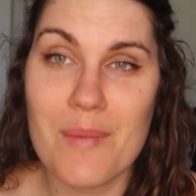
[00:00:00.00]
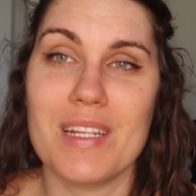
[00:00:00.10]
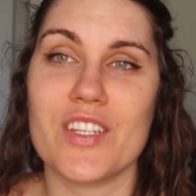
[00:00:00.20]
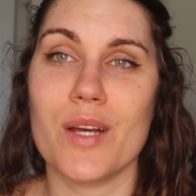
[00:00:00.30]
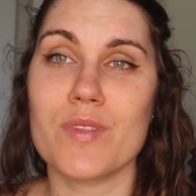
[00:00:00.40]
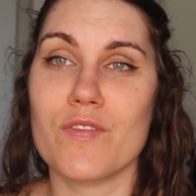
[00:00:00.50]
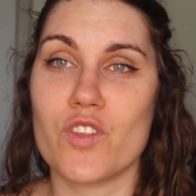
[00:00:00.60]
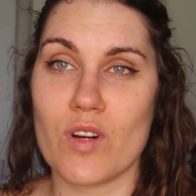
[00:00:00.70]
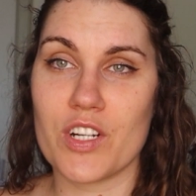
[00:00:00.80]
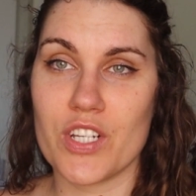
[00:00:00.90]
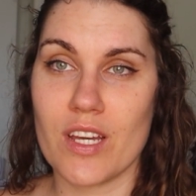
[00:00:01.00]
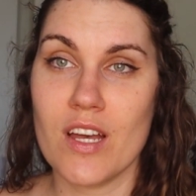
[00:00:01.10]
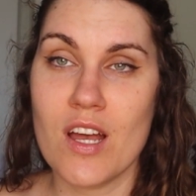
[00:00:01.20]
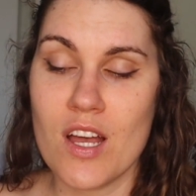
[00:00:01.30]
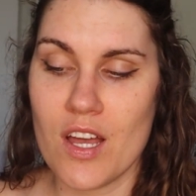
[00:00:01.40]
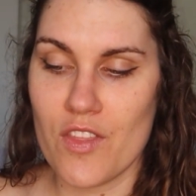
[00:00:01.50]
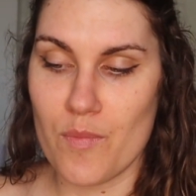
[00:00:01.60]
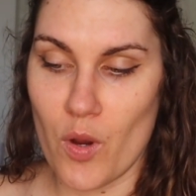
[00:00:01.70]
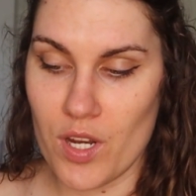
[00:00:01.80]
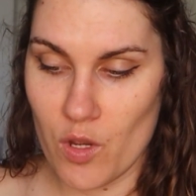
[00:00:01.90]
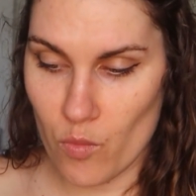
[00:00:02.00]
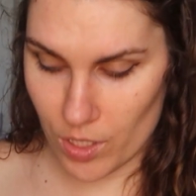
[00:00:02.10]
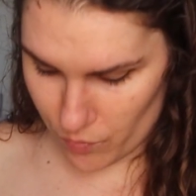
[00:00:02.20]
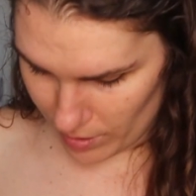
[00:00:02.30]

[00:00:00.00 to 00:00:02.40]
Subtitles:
In terms of structure, the boning worked